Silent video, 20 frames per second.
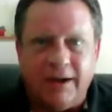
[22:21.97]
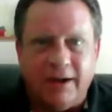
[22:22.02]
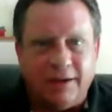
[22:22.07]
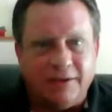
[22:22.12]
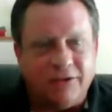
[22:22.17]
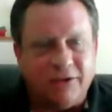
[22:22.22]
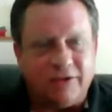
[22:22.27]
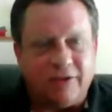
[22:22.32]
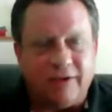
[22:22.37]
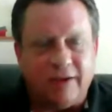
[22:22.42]

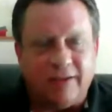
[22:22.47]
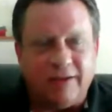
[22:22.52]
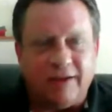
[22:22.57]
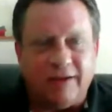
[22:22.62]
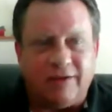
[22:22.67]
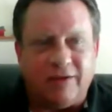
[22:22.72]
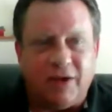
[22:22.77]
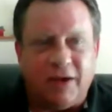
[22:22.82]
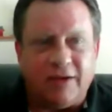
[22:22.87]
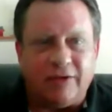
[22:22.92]
just get the
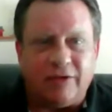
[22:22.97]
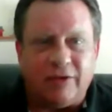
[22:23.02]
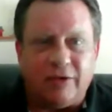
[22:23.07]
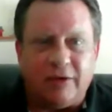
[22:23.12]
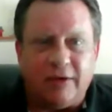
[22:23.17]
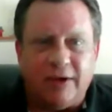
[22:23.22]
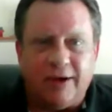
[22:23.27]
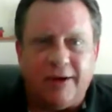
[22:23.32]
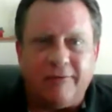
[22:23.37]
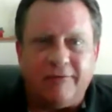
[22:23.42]
attention
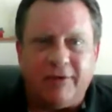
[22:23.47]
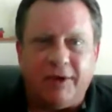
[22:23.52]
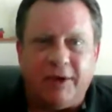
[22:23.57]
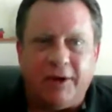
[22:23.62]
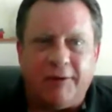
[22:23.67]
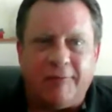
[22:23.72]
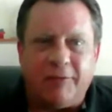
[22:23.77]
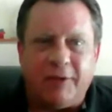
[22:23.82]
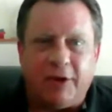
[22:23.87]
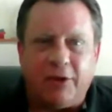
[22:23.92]

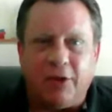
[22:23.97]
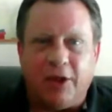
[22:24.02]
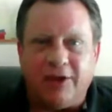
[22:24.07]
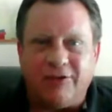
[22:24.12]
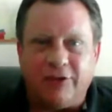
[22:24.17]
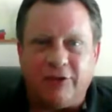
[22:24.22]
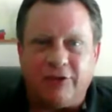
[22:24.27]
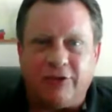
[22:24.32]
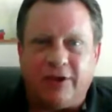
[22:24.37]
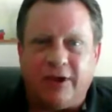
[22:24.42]
of their
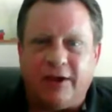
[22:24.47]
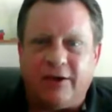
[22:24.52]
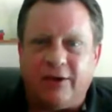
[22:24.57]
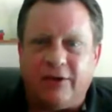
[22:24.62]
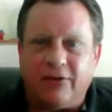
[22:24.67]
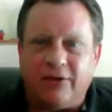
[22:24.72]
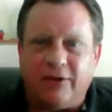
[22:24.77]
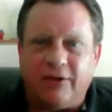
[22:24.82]
legislators.